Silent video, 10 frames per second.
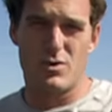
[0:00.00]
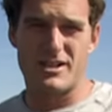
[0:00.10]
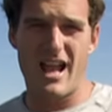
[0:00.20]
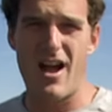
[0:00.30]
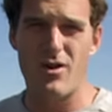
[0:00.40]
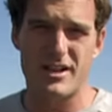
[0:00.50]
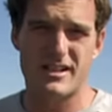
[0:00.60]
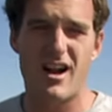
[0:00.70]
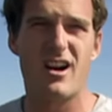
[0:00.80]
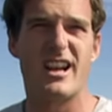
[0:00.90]
was now the
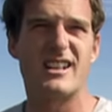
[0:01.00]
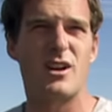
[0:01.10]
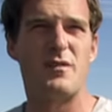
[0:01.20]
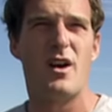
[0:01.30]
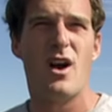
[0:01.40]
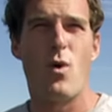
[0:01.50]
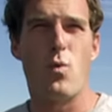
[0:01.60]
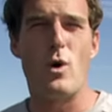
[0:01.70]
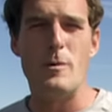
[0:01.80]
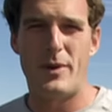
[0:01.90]
target of
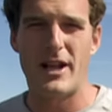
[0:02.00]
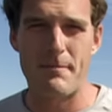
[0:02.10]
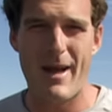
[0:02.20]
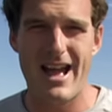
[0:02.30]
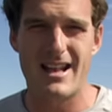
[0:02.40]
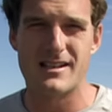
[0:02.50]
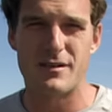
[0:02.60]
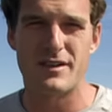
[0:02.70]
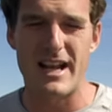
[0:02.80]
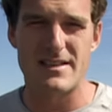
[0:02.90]
whooping bands
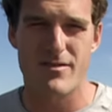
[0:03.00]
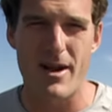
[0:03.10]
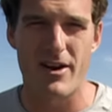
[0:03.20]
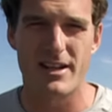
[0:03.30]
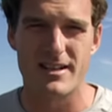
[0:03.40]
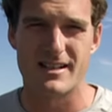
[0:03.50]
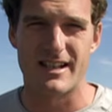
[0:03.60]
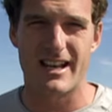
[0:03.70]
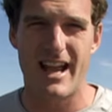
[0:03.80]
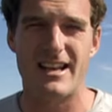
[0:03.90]
of Native Americans
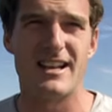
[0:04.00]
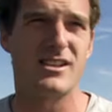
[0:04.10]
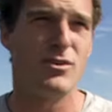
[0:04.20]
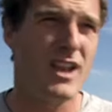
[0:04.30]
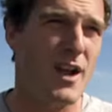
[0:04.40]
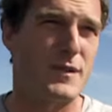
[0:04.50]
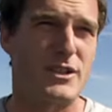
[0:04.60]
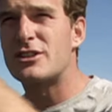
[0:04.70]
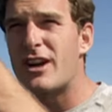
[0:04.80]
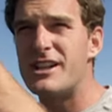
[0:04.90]
and Canadians who left
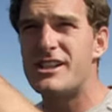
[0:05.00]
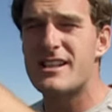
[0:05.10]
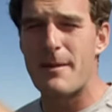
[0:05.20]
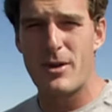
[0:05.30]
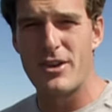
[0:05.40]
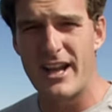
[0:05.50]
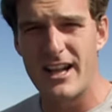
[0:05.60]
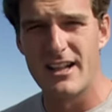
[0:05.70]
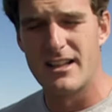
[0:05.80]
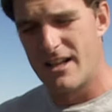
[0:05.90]
the trenches up on the
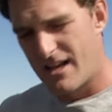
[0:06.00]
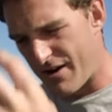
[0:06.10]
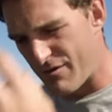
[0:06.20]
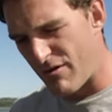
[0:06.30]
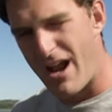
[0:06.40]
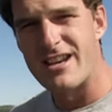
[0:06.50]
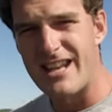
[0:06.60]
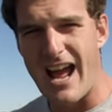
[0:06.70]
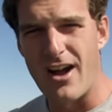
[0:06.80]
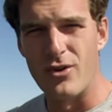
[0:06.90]
hill and ran
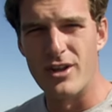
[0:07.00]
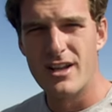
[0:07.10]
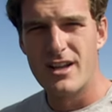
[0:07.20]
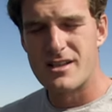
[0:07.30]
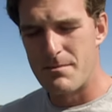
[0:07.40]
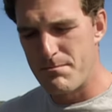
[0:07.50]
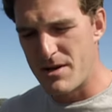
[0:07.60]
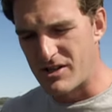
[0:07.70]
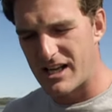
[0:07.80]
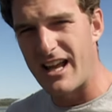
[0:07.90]
down to
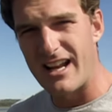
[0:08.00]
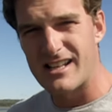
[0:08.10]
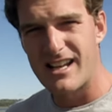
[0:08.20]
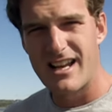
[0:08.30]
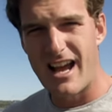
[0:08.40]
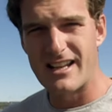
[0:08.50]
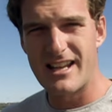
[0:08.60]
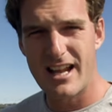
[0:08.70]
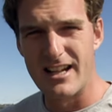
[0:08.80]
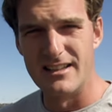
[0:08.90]
mutilate and
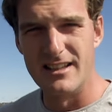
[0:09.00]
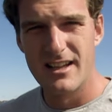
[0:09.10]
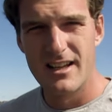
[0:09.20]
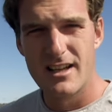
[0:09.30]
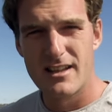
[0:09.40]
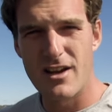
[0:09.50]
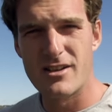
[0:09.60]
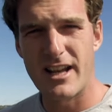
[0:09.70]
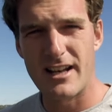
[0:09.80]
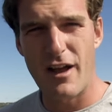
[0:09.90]
kill
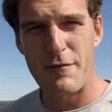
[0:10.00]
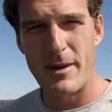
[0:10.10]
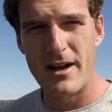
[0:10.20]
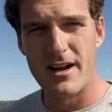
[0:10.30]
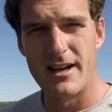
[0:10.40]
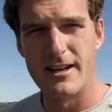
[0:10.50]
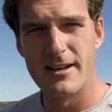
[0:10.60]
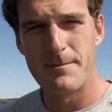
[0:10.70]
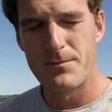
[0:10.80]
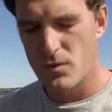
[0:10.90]
those they'd left behind.
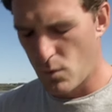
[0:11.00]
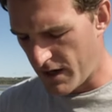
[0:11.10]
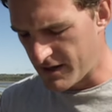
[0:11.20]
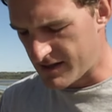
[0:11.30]
One